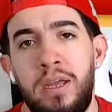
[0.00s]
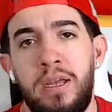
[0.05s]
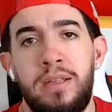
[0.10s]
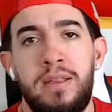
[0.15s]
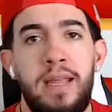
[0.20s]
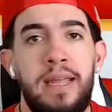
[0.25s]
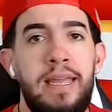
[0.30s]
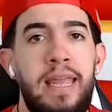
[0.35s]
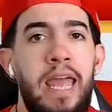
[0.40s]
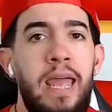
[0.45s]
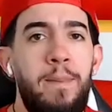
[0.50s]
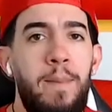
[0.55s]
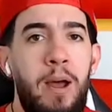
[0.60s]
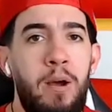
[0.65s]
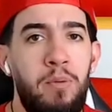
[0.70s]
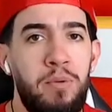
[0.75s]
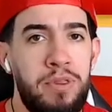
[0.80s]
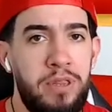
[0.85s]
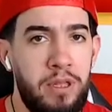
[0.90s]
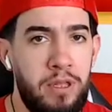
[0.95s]
they came out
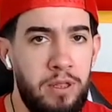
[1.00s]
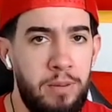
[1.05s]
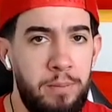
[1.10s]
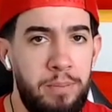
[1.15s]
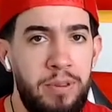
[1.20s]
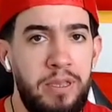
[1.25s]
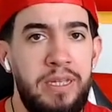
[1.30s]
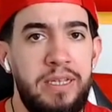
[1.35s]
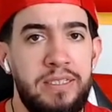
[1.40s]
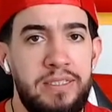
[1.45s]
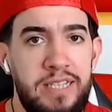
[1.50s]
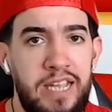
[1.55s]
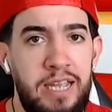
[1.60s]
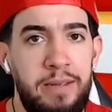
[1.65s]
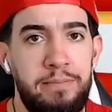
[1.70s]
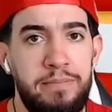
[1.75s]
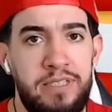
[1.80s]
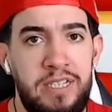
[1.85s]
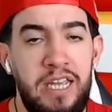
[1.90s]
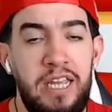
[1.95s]
with the complete
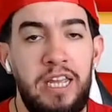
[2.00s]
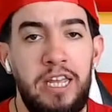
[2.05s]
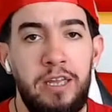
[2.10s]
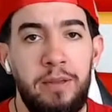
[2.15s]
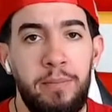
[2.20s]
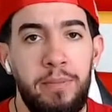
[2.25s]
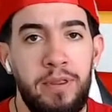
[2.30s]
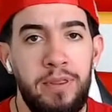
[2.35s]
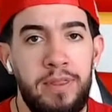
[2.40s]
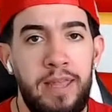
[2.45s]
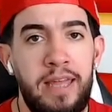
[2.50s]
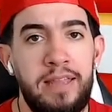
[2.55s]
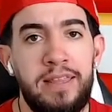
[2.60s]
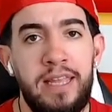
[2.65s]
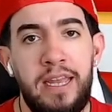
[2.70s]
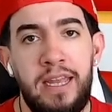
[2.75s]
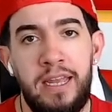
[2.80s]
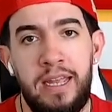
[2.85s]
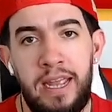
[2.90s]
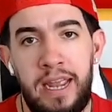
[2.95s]
same team that
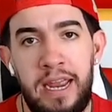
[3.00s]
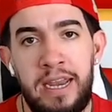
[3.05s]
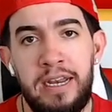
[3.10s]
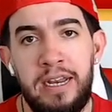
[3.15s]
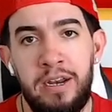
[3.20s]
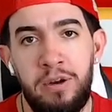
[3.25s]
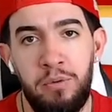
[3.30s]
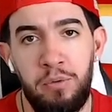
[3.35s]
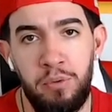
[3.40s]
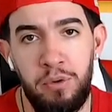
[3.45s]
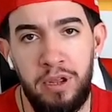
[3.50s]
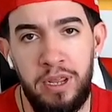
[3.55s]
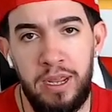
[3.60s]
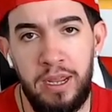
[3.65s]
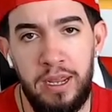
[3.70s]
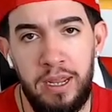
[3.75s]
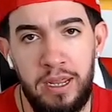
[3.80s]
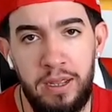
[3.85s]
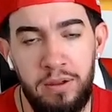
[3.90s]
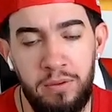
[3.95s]
they ended
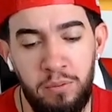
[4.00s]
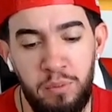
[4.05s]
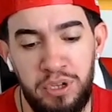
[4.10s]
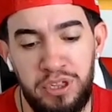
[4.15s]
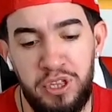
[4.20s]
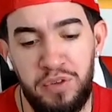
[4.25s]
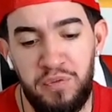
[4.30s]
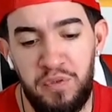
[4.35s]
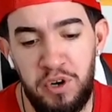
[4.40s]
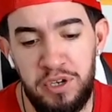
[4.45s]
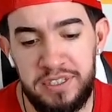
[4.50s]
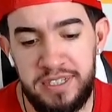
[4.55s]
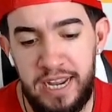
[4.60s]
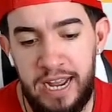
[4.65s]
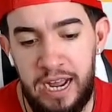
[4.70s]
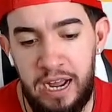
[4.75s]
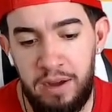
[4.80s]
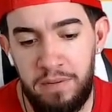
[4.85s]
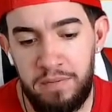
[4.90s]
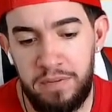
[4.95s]
with the first
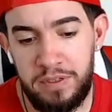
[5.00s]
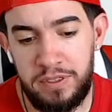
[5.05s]
half.